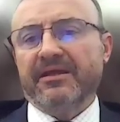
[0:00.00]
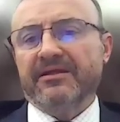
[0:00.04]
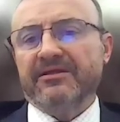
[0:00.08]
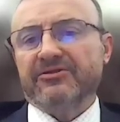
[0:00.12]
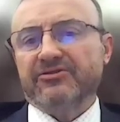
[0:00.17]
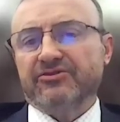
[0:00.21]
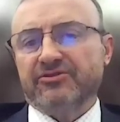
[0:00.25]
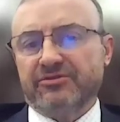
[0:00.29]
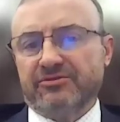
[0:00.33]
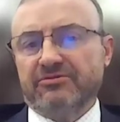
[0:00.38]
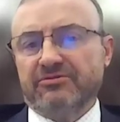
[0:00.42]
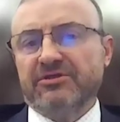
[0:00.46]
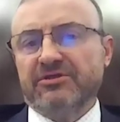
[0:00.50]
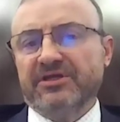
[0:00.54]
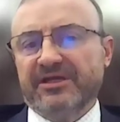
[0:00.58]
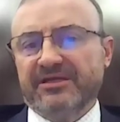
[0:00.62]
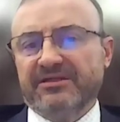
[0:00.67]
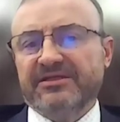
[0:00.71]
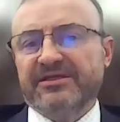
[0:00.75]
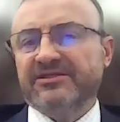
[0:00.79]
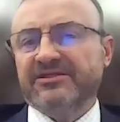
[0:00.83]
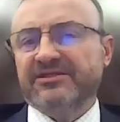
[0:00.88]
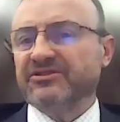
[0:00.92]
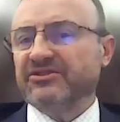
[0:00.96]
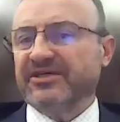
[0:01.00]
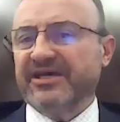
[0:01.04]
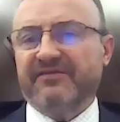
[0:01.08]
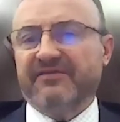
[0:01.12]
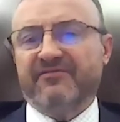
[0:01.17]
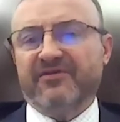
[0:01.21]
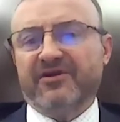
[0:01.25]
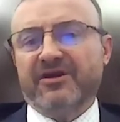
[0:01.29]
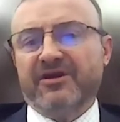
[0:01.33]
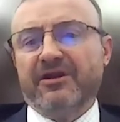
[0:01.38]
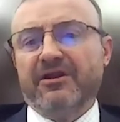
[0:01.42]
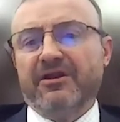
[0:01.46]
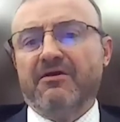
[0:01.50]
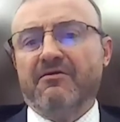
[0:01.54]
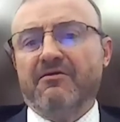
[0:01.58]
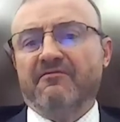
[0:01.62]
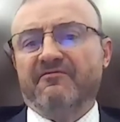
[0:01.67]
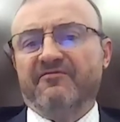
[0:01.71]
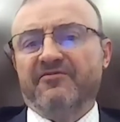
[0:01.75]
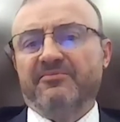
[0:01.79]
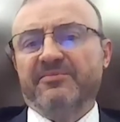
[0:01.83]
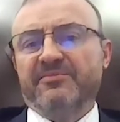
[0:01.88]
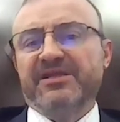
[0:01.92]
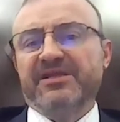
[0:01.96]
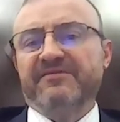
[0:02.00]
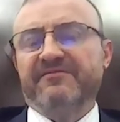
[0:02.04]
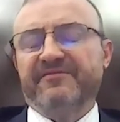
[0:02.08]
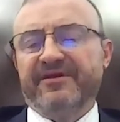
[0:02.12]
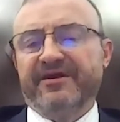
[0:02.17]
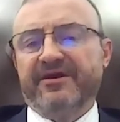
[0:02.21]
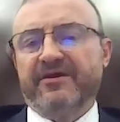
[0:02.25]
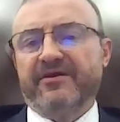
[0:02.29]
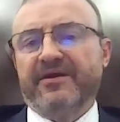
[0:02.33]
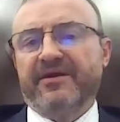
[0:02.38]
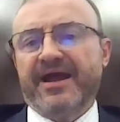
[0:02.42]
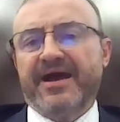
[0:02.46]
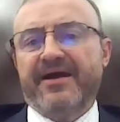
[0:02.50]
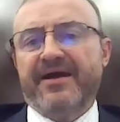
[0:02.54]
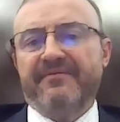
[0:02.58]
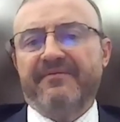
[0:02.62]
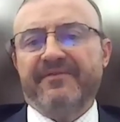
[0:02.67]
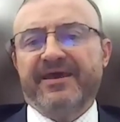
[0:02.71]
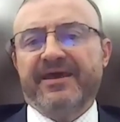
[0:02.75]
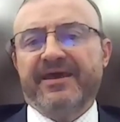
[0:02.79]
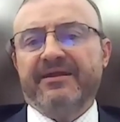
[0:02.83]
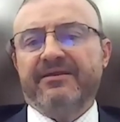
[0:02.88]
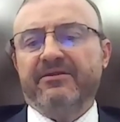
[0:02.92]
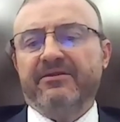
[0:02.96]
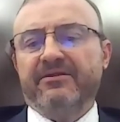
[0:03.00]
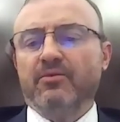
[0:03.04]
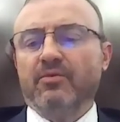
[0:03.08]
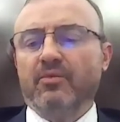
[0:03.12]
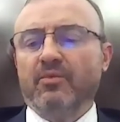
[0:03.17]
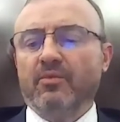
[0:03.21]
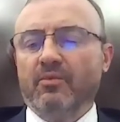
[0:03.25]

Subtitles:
it didn't take very long for me to figure out that